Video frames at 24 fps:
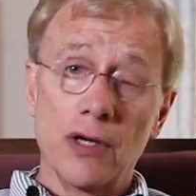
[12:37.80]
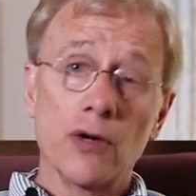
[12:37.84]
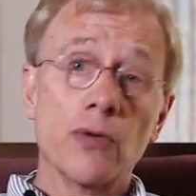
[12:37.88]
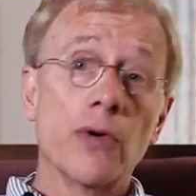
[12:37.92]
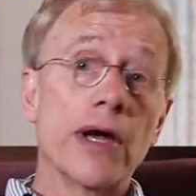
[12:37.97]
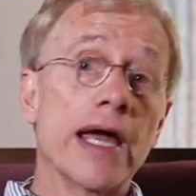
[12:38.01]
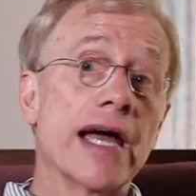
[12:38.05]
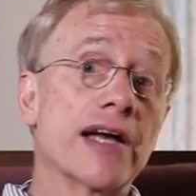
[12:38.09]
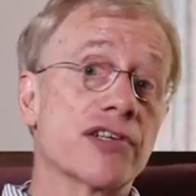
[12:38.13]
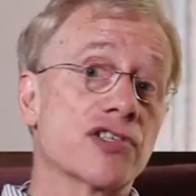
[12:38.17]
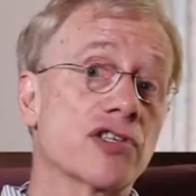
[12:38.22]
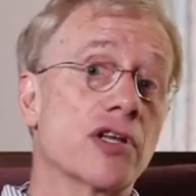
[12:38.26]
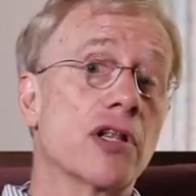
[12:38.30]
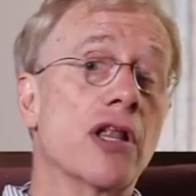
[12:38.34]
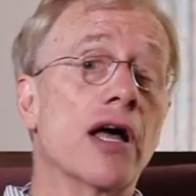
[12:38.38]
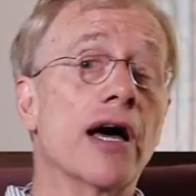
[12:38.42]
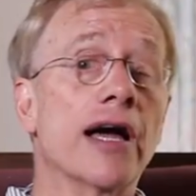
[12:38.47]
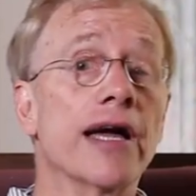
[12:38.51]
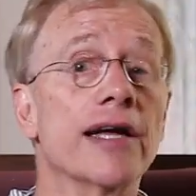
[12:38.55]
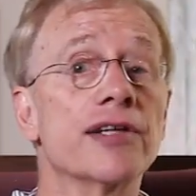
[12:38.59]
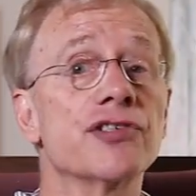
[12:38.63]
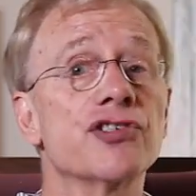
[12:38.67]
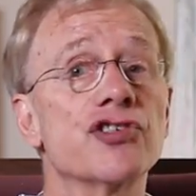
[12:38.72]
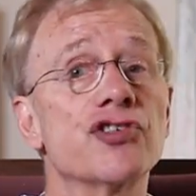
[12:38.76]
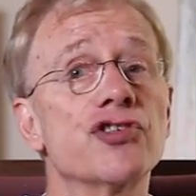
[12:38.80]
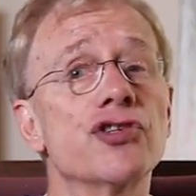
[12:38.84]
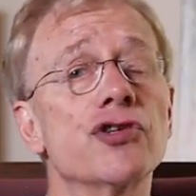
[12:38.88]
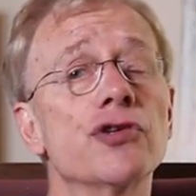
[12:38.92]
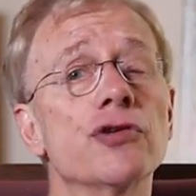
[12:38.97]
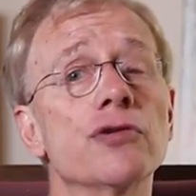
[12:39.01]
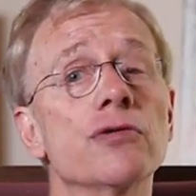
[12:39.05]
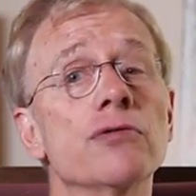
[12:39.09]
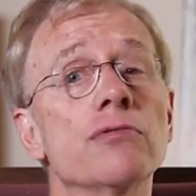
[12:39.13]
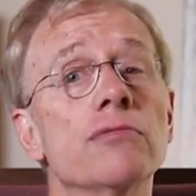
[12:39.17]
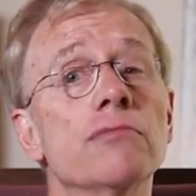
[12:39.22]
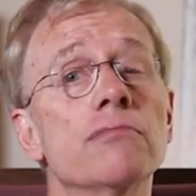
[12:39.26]
We ask clients
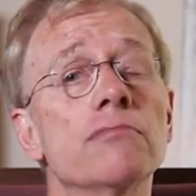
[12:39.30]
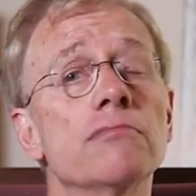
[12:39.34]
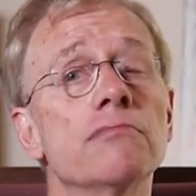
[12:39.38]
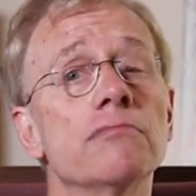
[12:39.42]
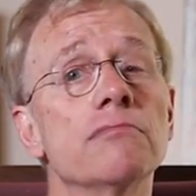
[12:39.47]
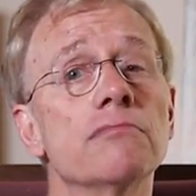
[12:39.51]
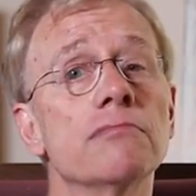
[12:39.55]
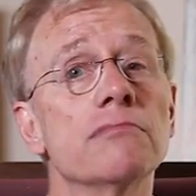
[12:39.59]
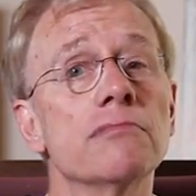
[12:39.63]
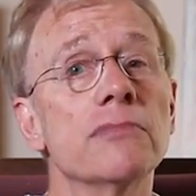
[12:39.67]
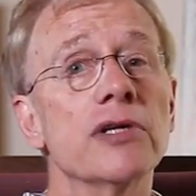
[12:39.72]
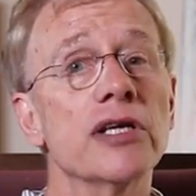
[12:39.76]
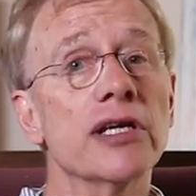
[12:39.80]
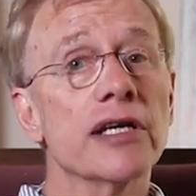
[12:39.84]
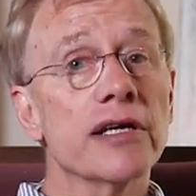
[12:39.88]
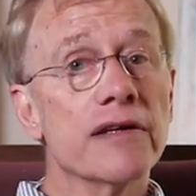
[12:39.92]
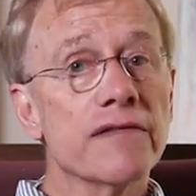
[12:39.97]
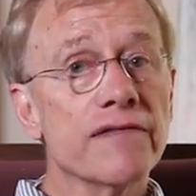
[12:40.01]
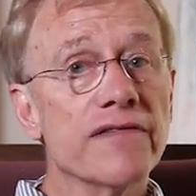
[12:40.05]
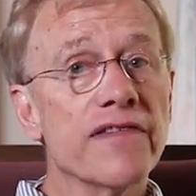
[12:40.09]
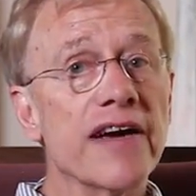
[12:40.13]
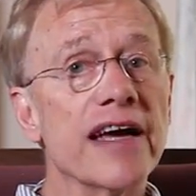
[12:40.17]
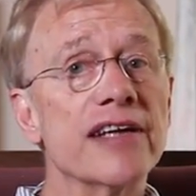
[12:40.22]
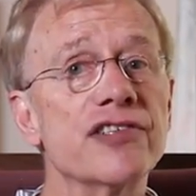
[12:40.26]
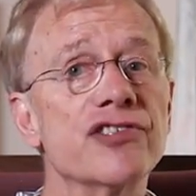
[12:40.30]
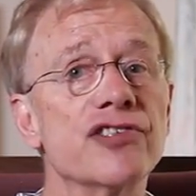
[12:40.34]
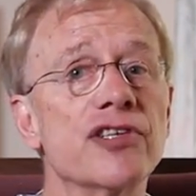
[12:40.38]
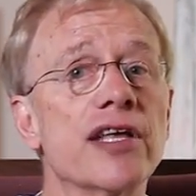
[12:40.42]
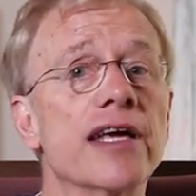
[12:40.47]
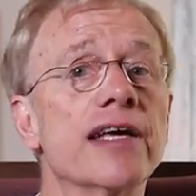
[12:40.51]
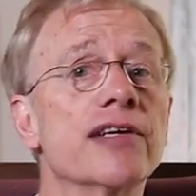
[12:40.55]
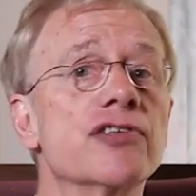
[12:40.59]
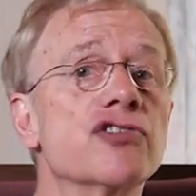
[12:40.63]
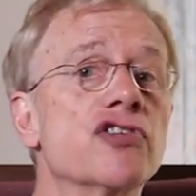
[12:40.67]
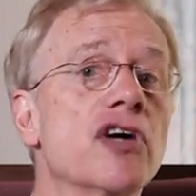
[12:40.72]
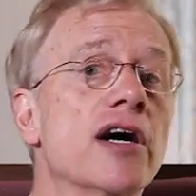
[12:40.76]
to invest
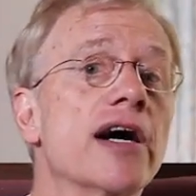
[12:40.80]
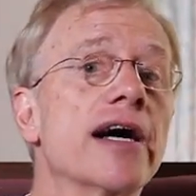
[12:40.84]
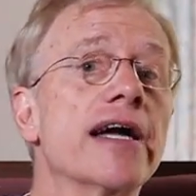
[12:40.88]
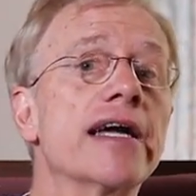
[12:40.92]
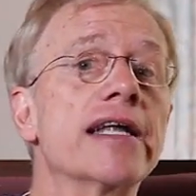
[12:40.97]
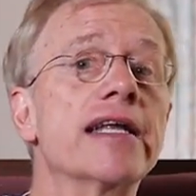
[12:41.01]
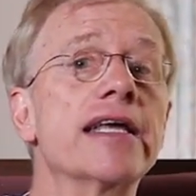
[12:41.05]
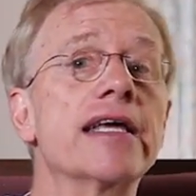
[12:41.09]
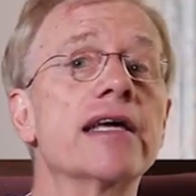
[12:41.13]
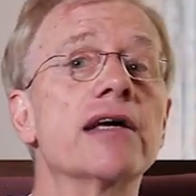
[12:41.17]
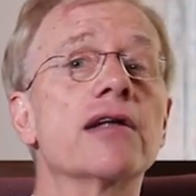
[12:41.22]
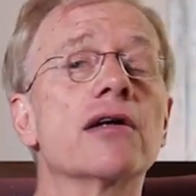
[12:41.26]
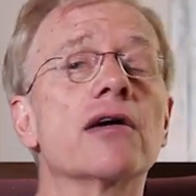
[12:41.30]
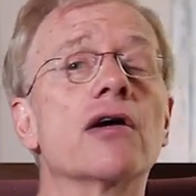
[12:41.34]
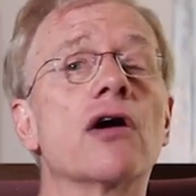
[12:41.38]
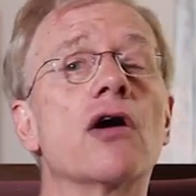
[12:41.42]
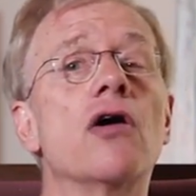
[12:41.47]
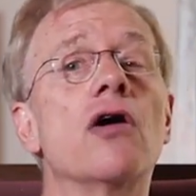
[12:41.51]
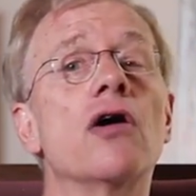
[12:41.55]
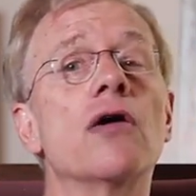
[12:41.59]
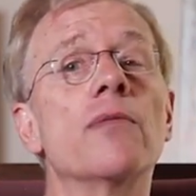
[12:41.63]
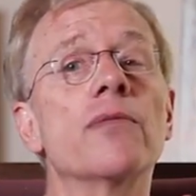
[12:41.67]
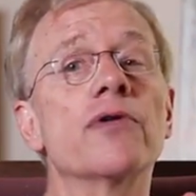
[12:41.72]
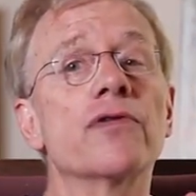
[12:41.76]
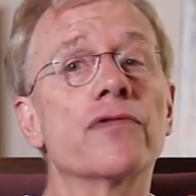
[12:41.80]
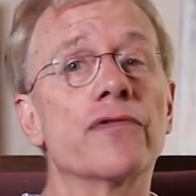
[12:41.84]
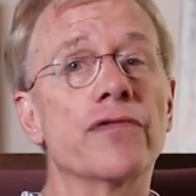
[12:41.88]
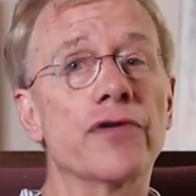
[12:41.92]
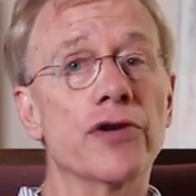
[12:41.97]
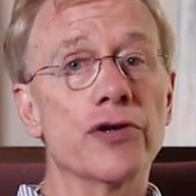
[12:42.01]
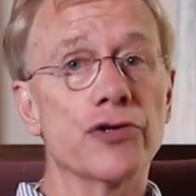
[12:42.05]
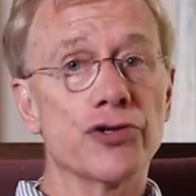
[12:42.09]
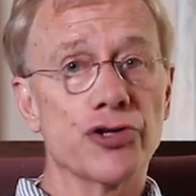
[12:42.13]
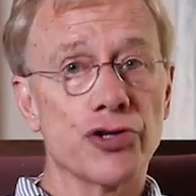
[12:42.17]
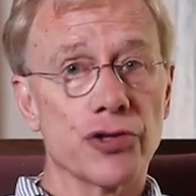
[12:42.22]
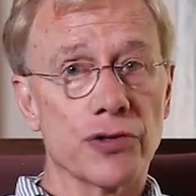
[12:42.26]
anxiety in a calmer
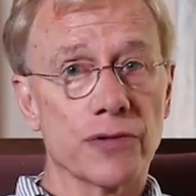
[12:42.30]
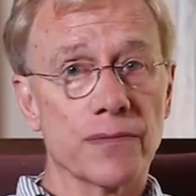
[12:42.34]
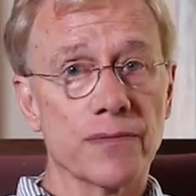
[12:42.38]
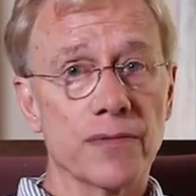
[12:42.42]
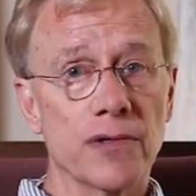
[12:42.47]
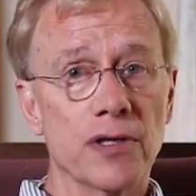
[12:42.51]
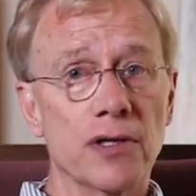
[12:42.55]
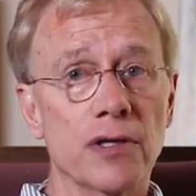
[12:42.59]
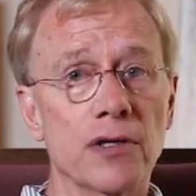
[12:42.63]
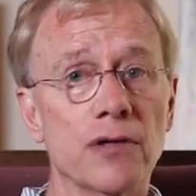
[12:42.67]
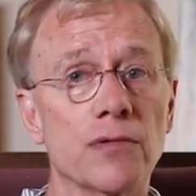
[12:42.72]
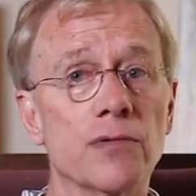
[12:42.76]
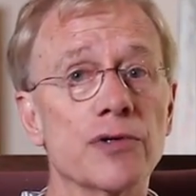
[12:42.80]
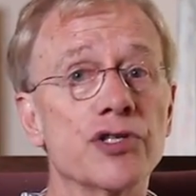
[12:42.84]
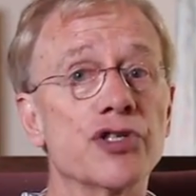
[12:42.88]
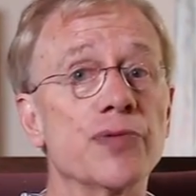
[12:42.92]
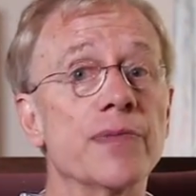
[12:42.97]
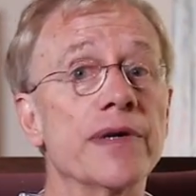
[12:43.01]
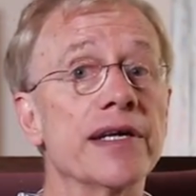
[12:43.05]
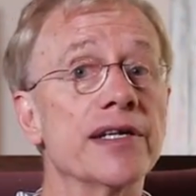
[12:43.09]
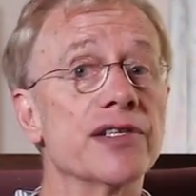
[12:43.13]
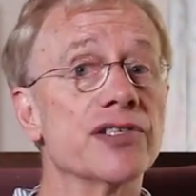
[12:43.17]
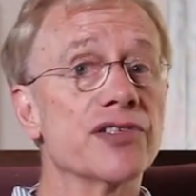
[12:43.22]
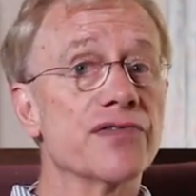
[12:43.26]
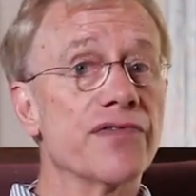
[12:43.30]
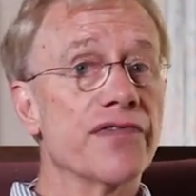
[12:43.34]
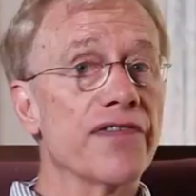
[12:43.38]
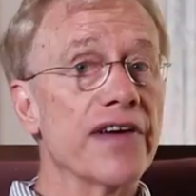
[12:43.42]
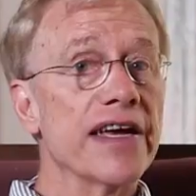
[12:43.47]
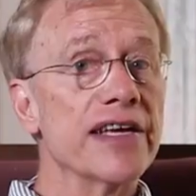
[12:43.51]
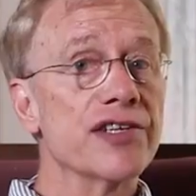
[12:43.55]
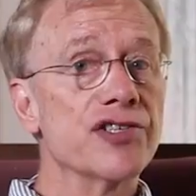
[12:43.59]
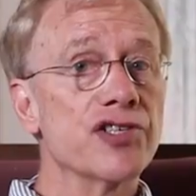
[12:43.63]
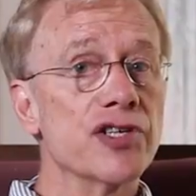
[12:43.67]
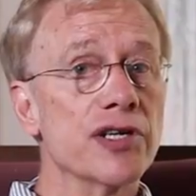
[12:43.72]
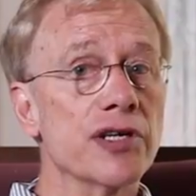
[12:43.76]
future, which means
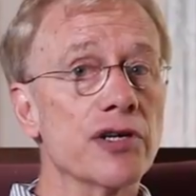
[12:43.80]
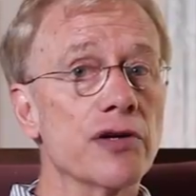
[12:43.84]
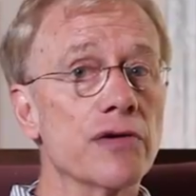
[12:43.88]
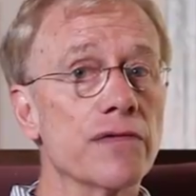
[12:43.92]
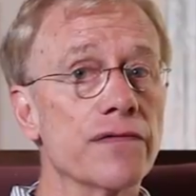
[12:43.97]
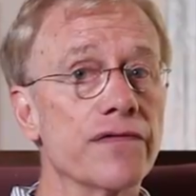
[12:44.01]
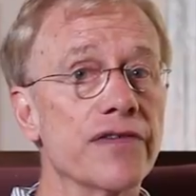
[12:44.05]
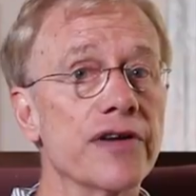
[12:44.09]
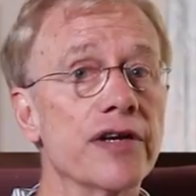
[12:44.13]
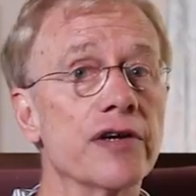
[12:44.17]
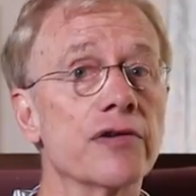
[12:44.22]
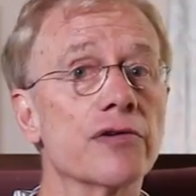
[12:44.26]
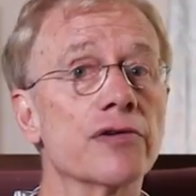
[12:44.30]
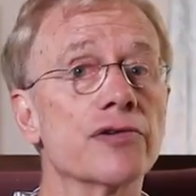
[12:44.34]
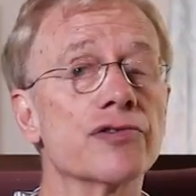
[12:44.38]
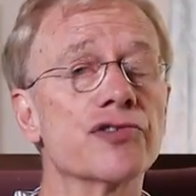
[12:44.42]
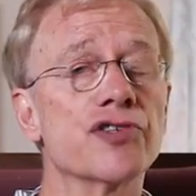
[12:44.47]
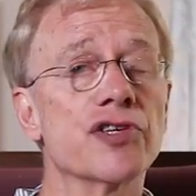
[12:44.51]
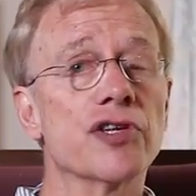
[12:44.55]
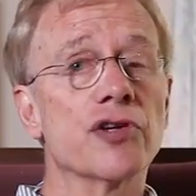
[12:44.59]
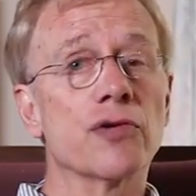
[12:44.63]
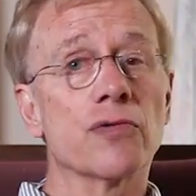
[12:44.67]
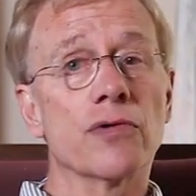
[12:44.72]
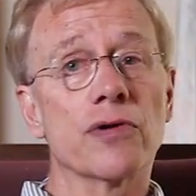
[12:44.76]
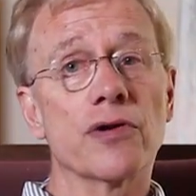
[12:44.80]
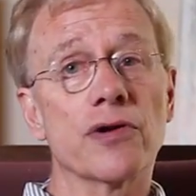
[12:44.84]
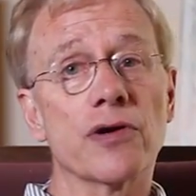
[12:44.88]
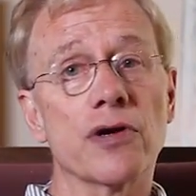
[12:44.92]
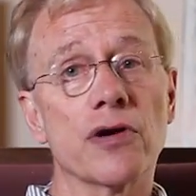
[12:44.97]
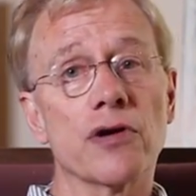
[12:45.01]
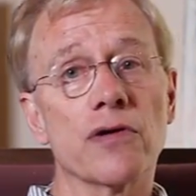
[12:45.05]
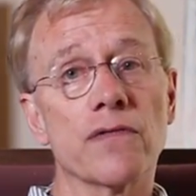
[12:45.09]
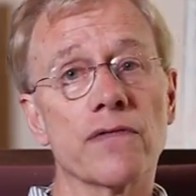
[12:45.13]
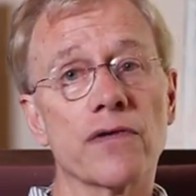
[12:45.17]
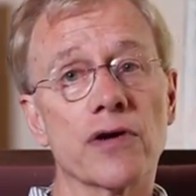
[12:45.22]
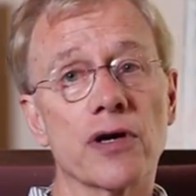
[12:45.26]
facing your fears in order
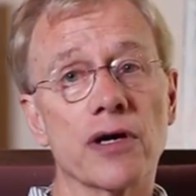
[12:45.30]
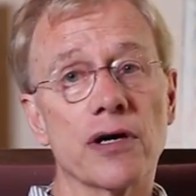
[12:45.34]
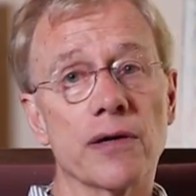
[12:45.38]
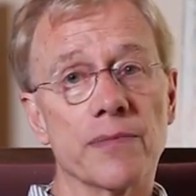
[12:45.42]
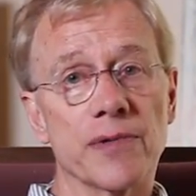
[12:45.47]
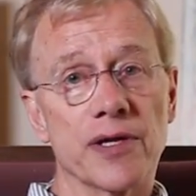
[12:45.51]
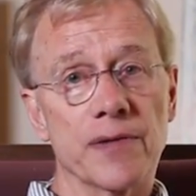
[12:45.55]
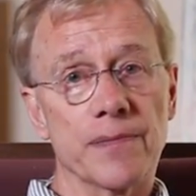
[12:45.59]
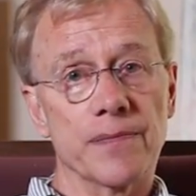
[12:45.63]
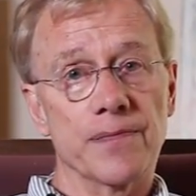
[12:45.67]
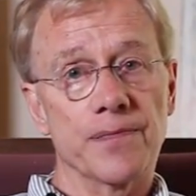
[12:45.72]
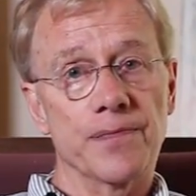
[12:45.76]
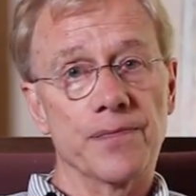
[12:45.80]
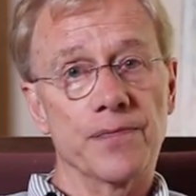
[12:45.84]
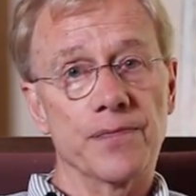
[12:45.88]
to overcome them.